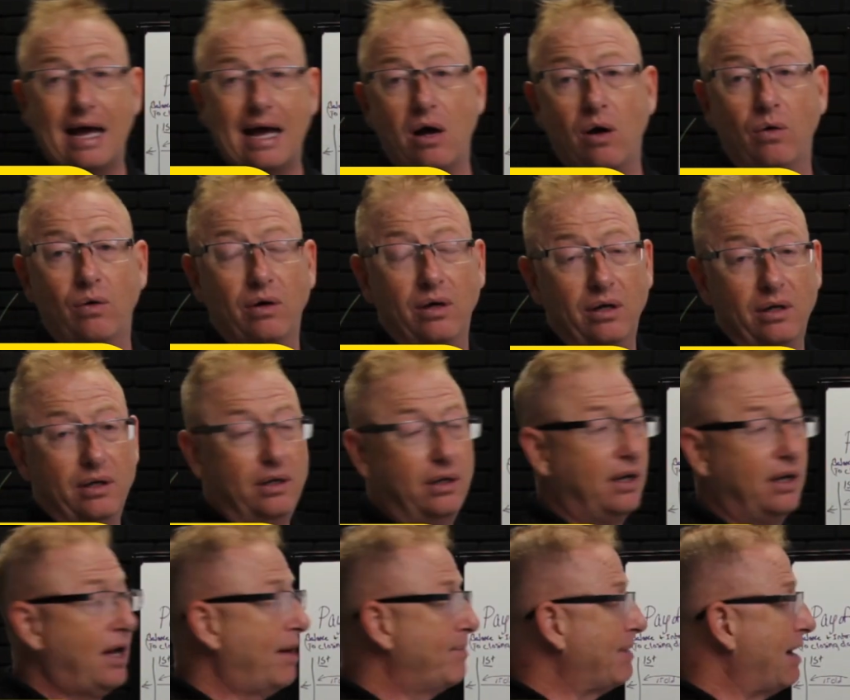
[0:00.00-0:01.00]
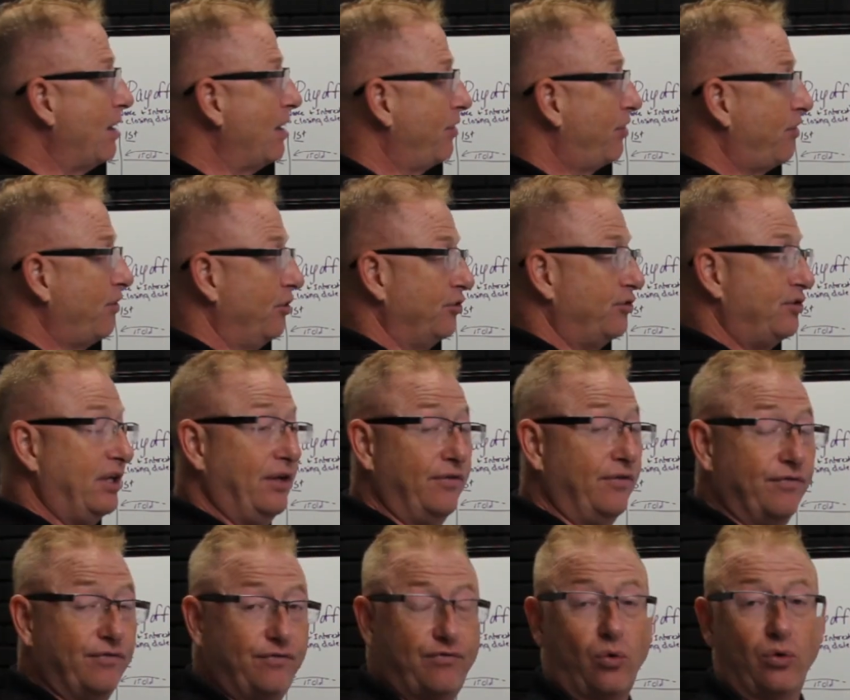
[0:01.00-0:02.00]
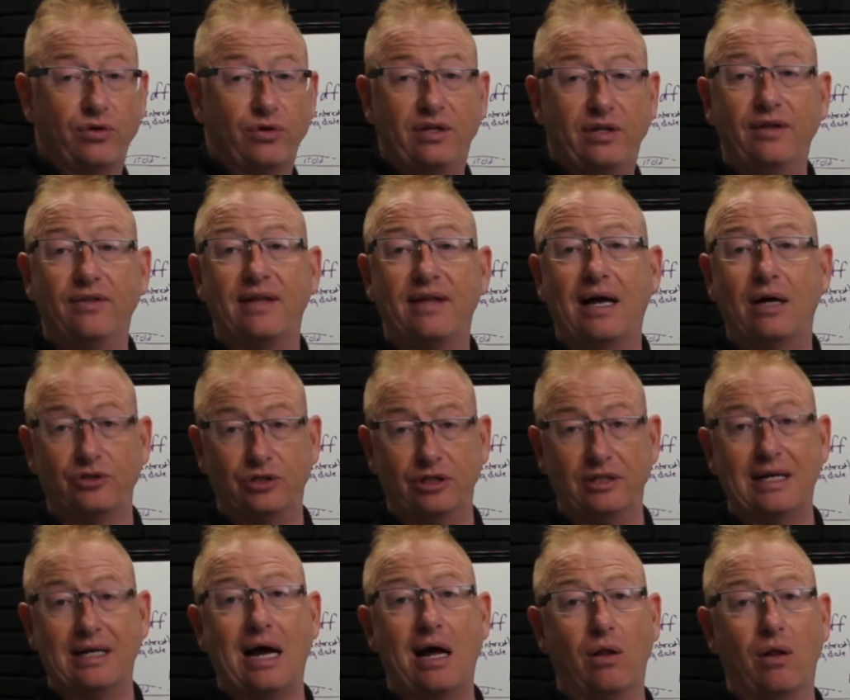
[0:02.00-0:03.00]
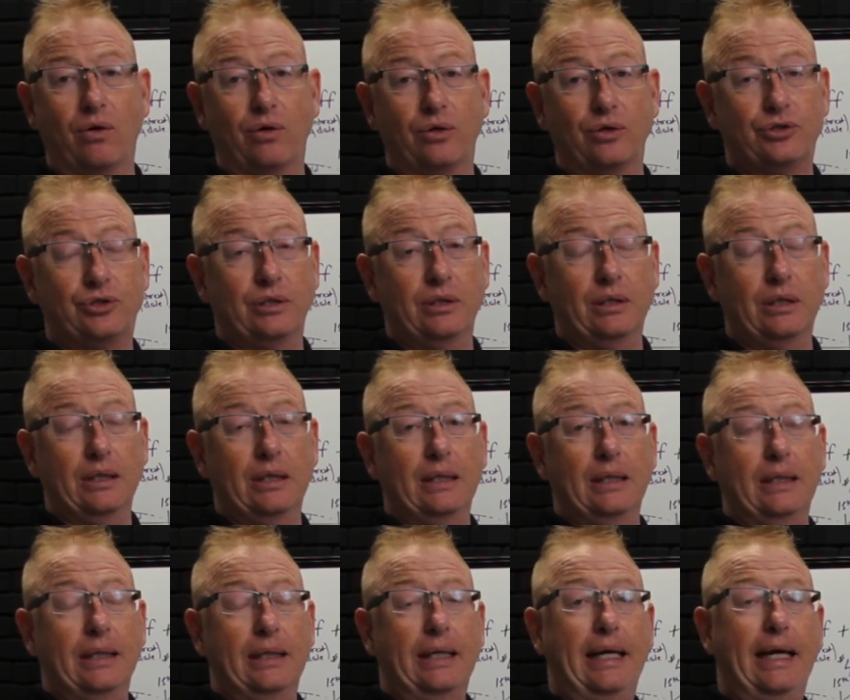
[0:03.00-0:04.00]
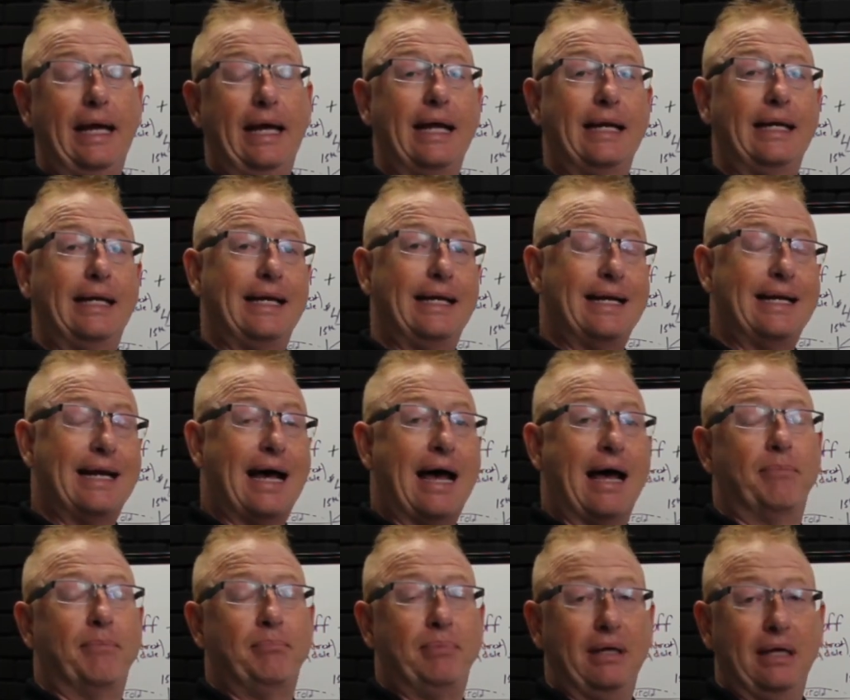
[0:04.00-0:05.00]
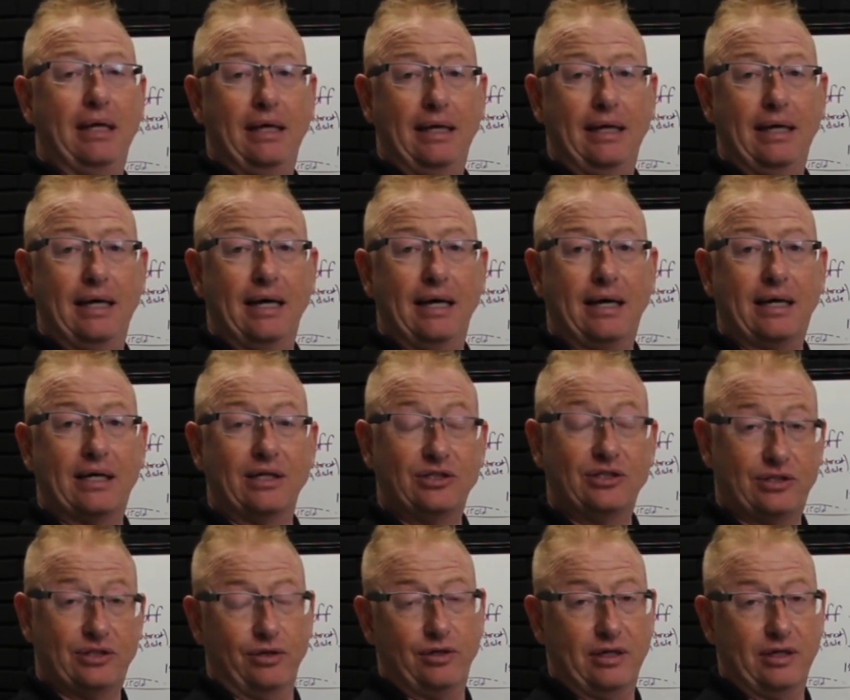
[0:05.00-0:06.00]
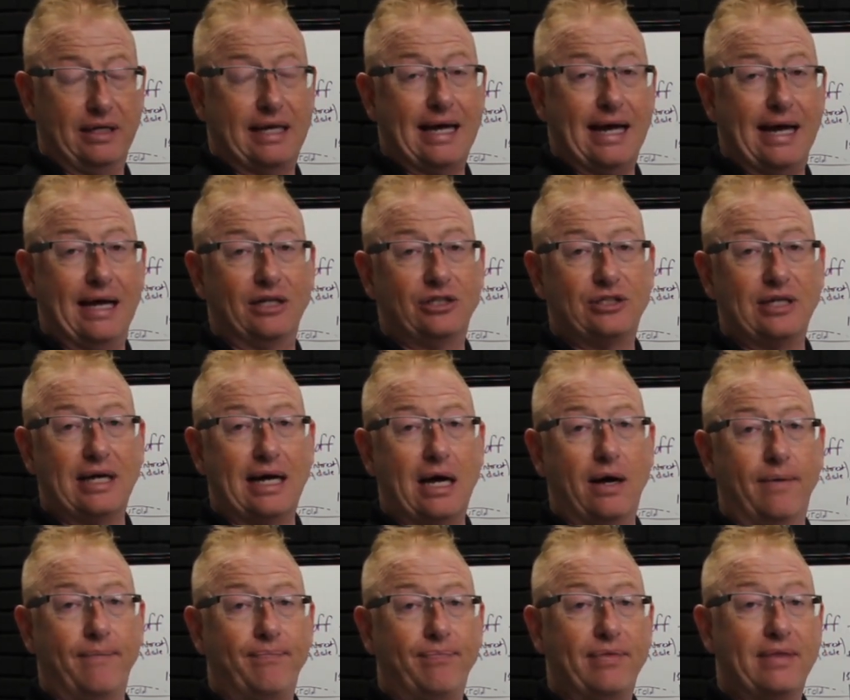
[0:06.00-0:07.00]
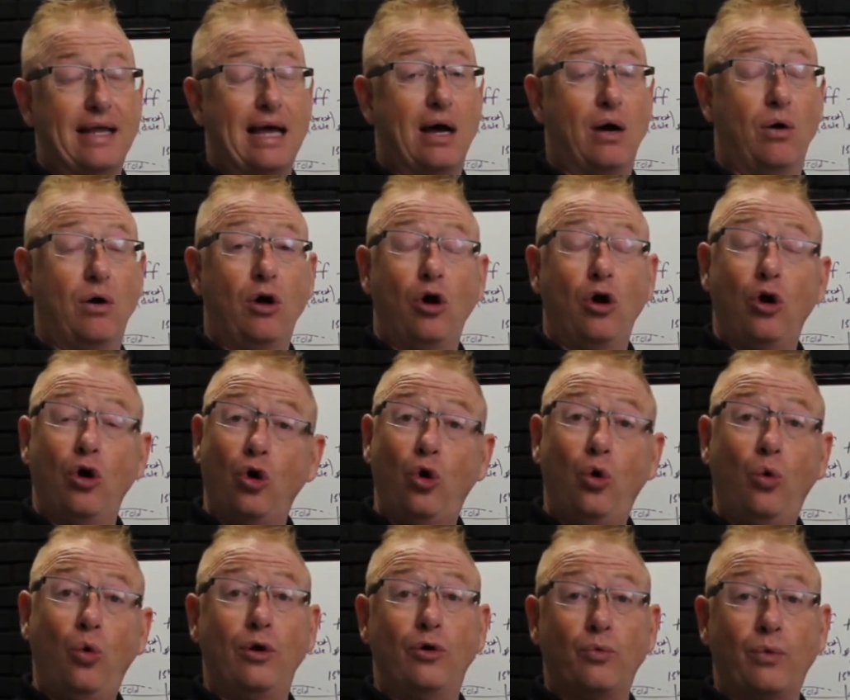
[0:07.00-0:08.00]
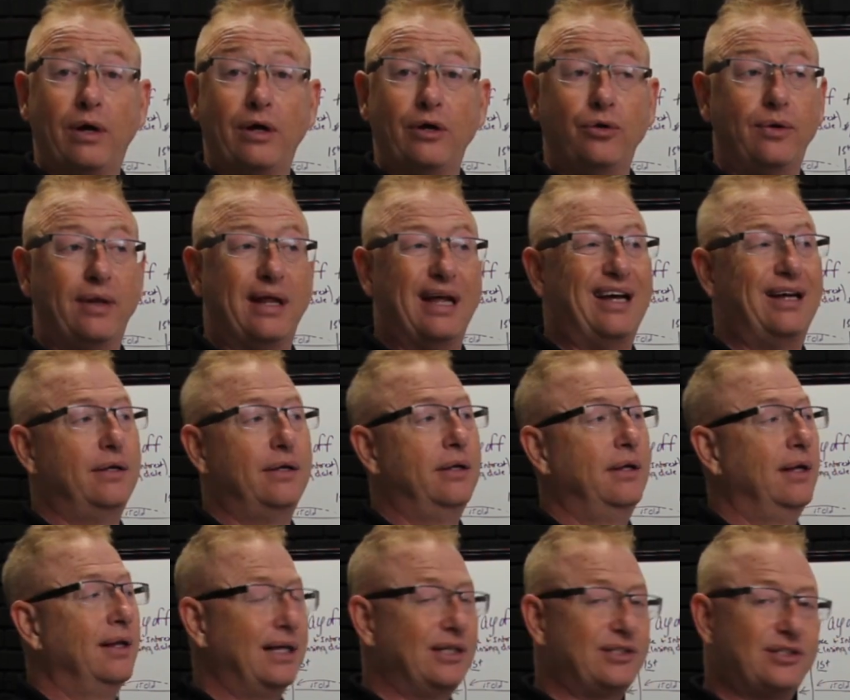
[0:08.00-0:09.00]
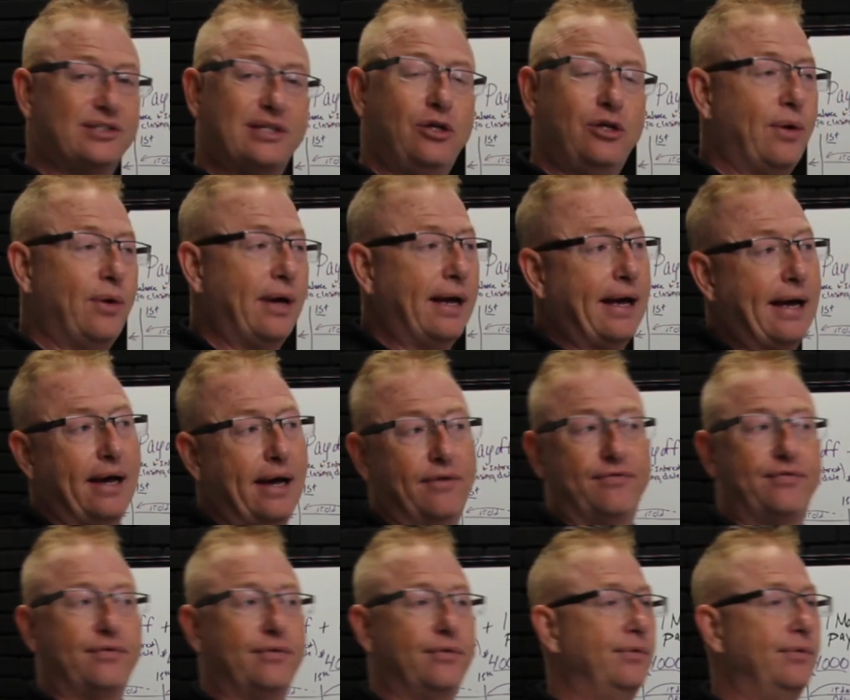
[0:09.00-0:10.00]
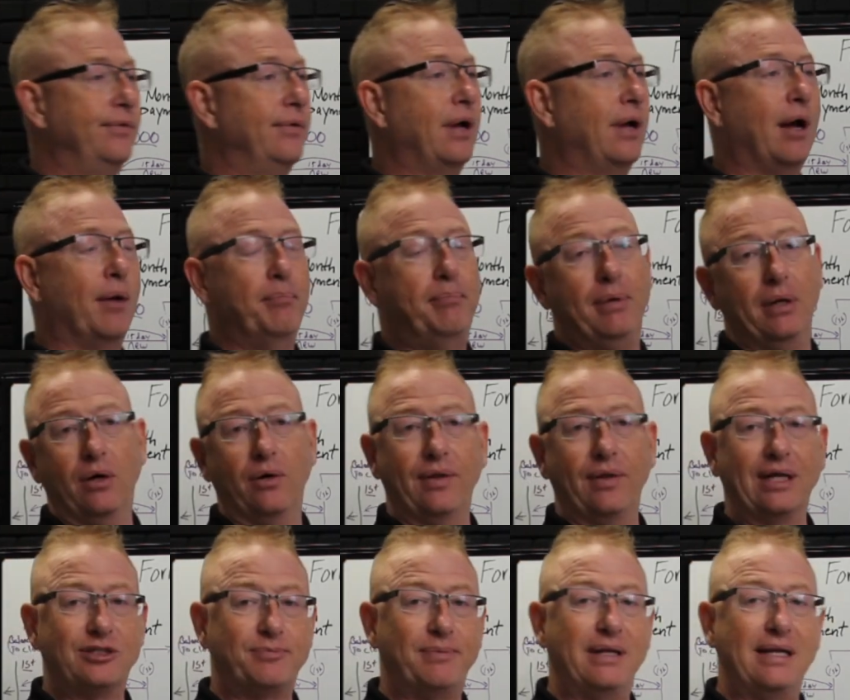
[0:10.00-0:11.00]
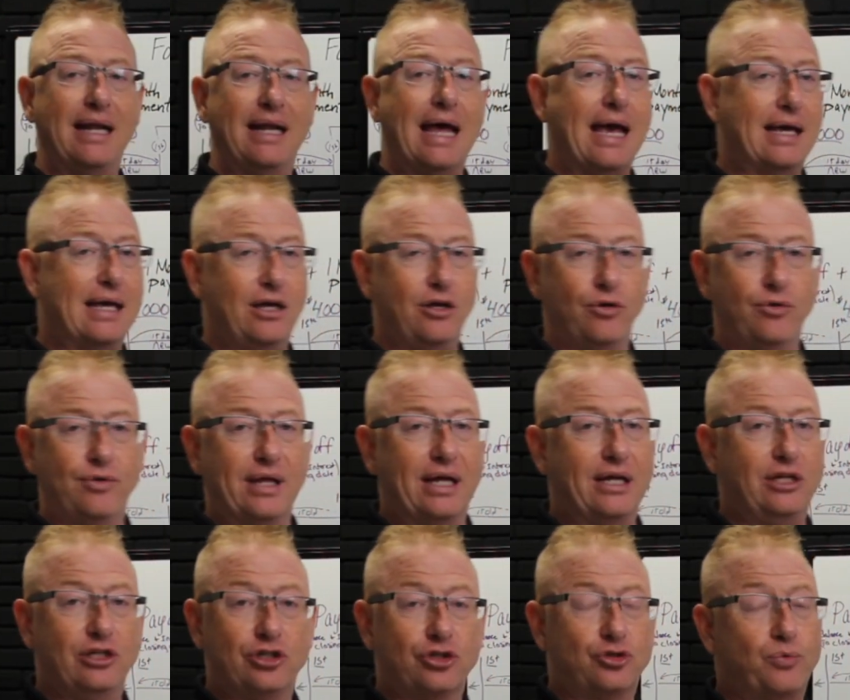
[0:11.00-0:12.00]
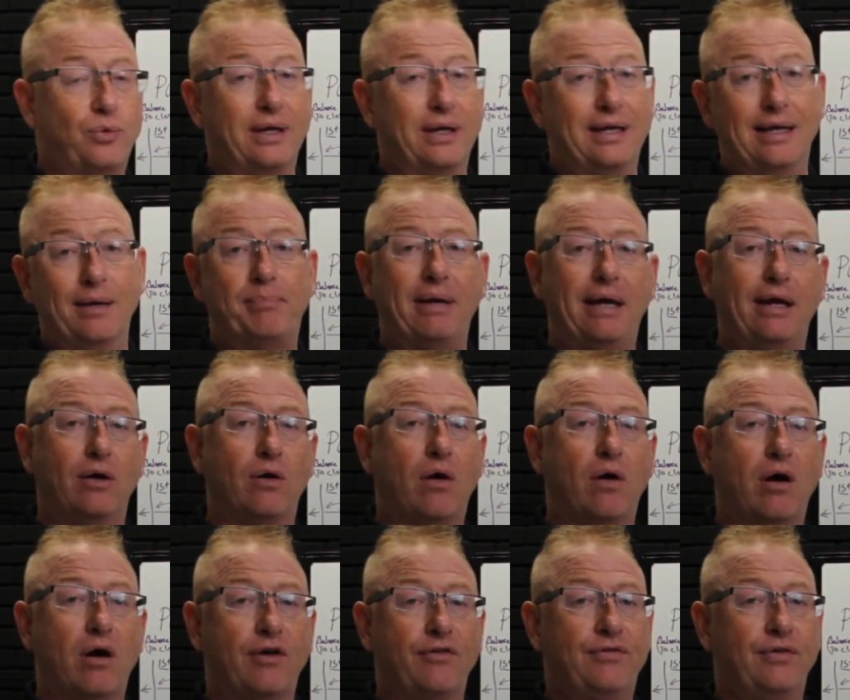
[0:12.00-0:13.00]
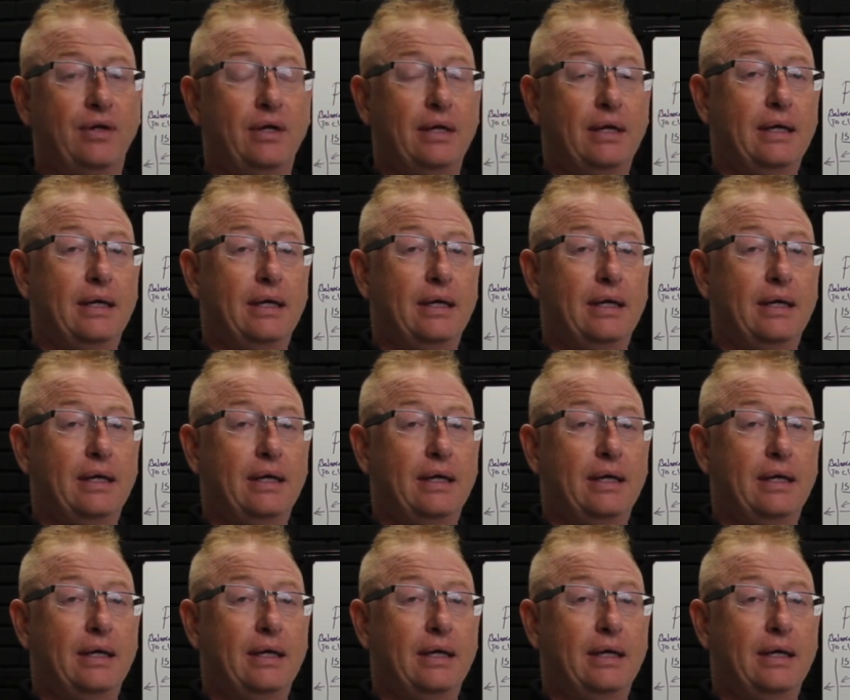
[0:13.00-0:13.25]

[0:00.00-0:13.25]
out about $14,000 and it not be considered a cash out. Now, who would want to do that? Let's say you have a bill that's been nagging you that you just want to get paid off,